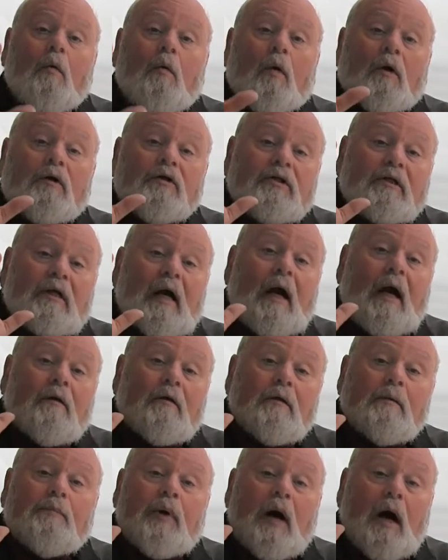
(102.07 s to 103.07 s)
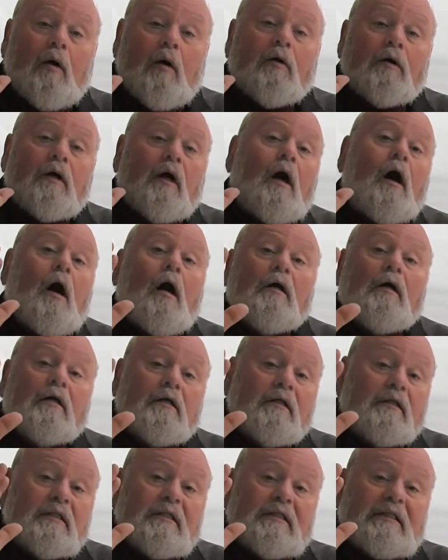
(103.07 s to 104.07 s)
where Scotland powered
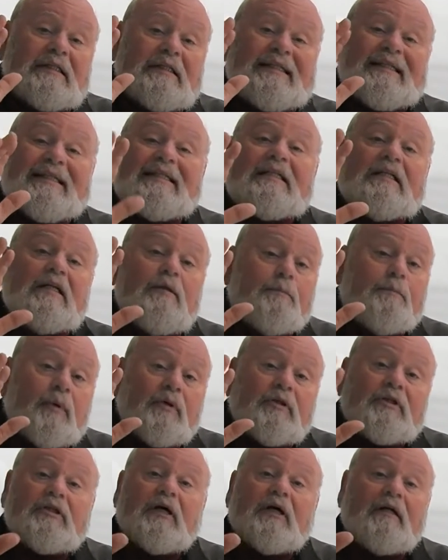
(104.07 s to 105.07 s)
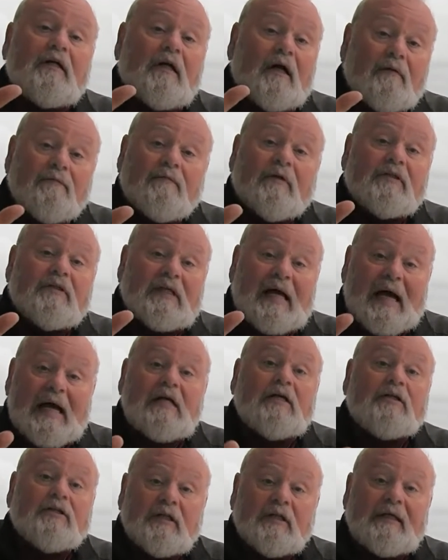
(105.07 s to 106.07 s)
160% of its
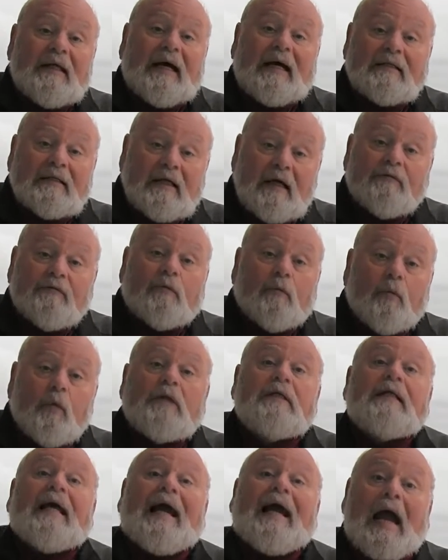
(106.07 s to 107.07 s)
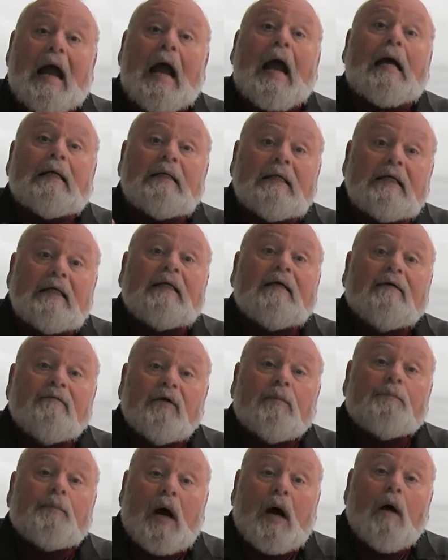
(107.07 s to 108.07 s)
energy that day from wind. They had to give
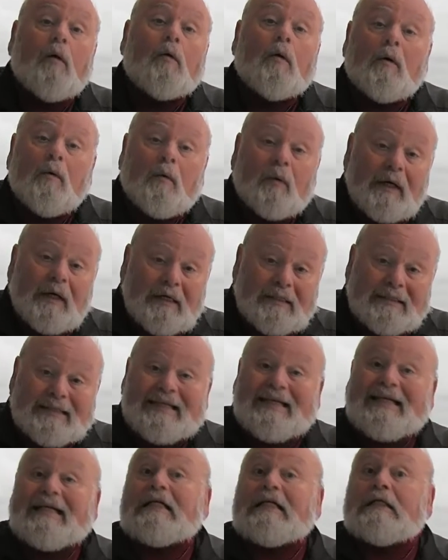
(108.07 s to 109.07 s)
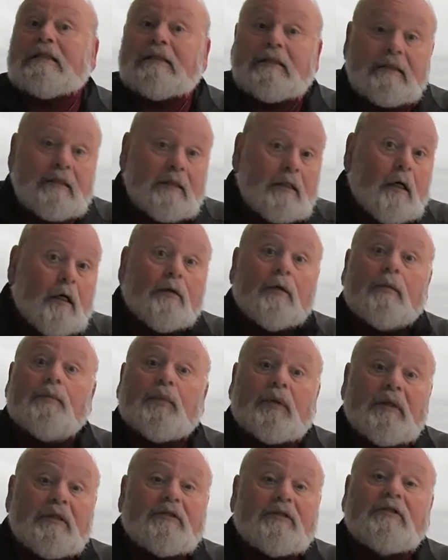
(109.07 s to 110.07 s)
the power away to England and other
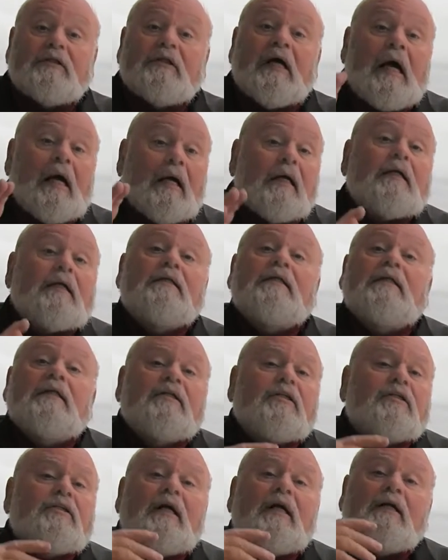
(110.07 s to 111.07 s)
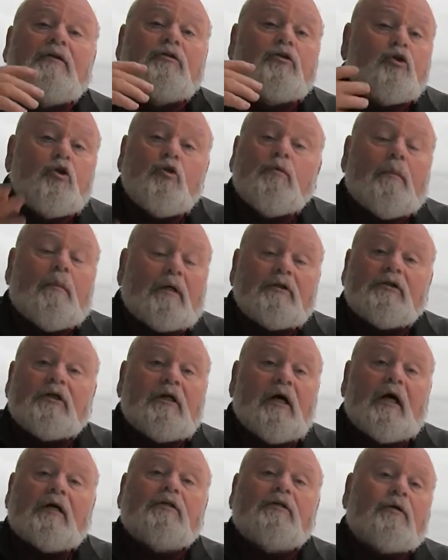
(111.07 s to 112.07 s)
places because they just had too much
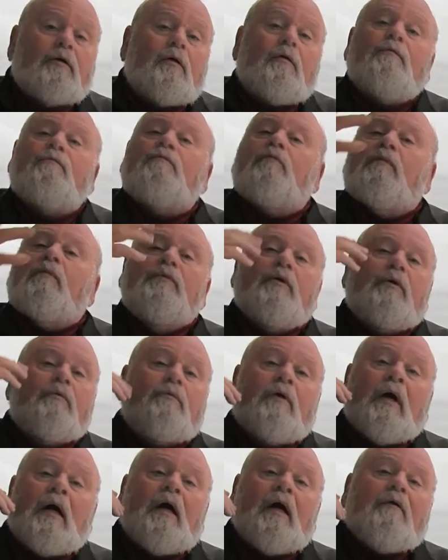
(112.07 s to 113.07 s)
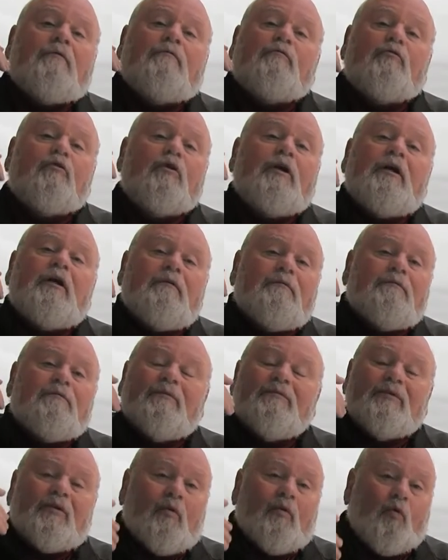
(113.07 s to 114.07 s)
electrical free
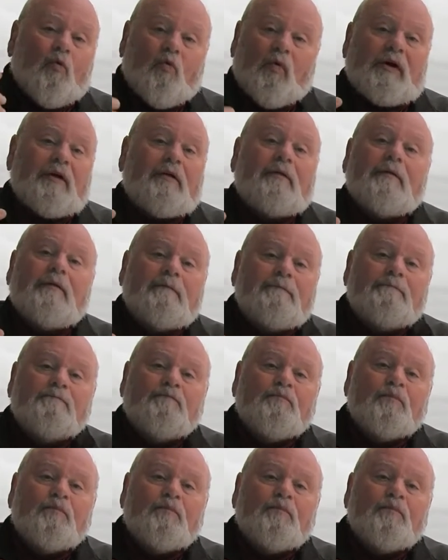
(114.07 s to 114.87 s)
from the wind.